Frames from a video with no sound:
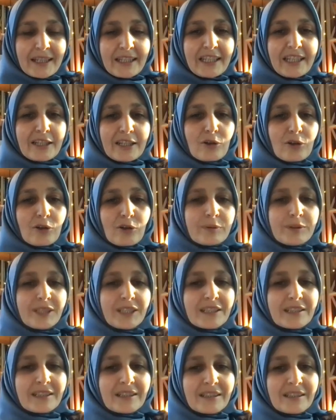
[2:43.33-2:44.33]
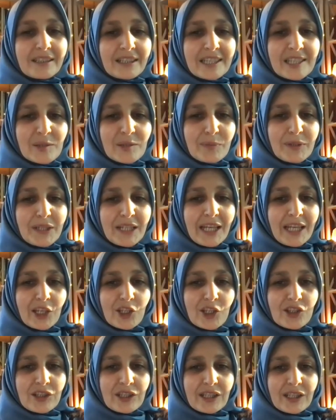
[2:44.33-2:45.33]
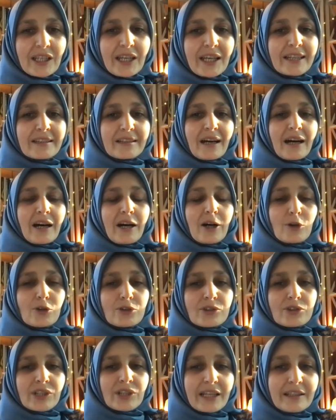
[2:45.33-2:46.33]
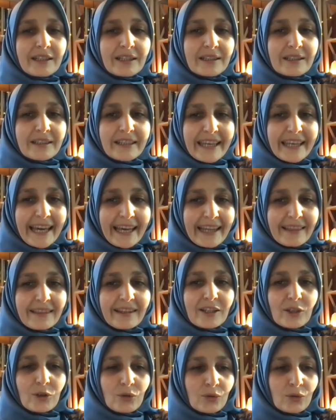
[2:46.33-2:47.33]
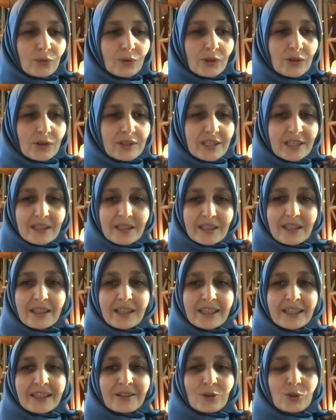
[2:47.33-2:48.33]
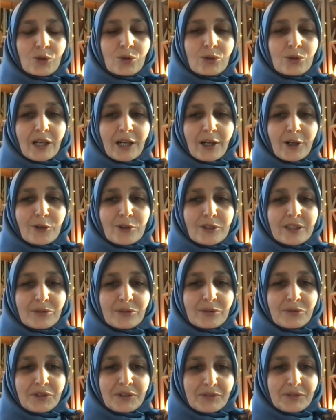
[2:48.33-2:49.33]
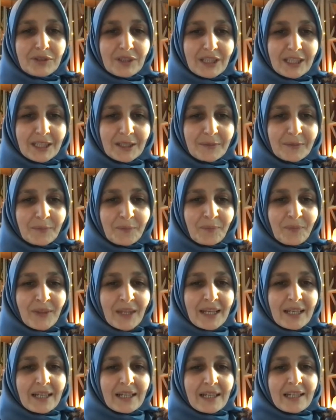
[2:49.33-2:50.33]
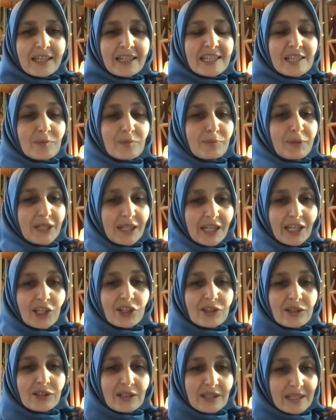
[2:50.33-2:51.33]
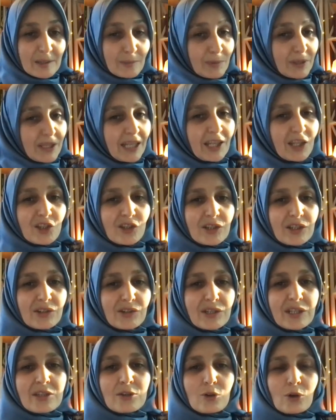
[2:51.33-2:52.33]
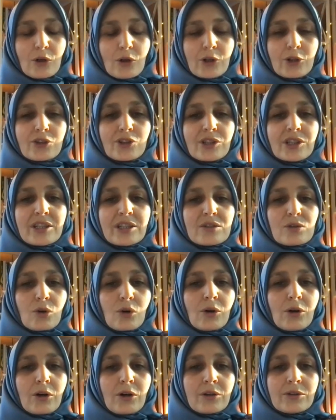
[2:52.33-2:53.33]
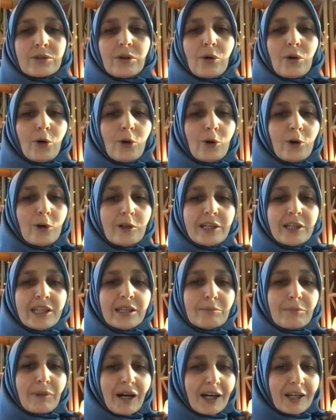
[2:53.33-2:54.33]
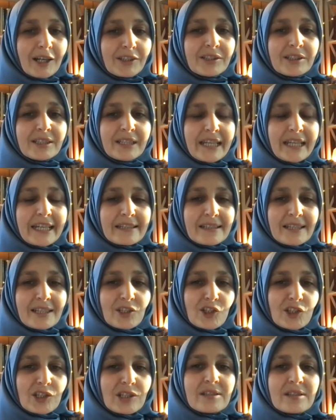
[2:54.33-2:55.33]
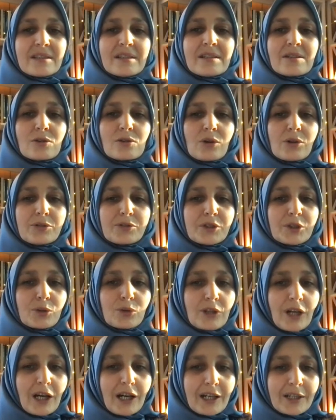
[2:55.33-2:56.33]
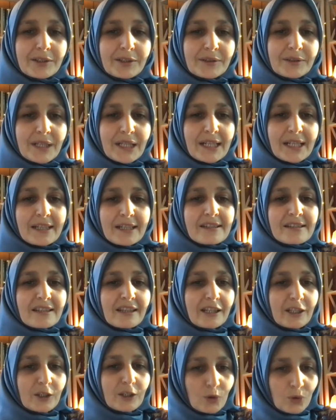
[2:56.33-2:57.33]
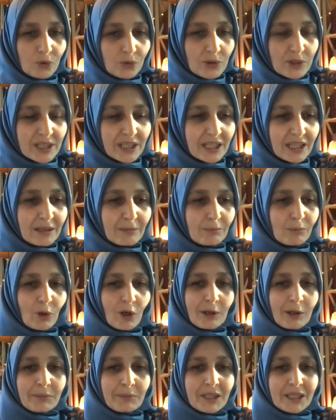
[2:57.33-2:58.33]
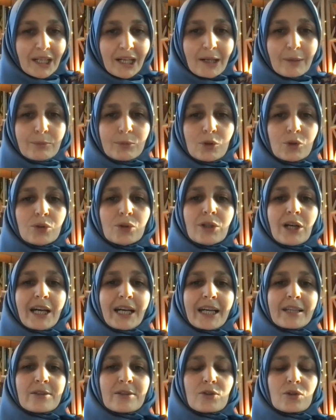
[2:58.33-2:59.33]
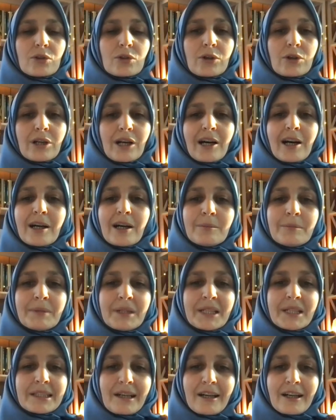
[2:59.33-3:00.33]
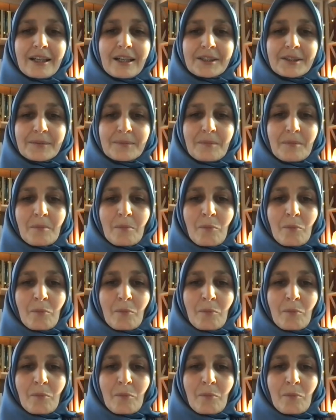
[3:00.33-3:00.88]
He completed his PhD at Australian Catholic University in 2015. His PhD research is on early modern exegesis of the Qur'an, Said Nursi, Muhammad Abduh, and Sir Ahmed Khan.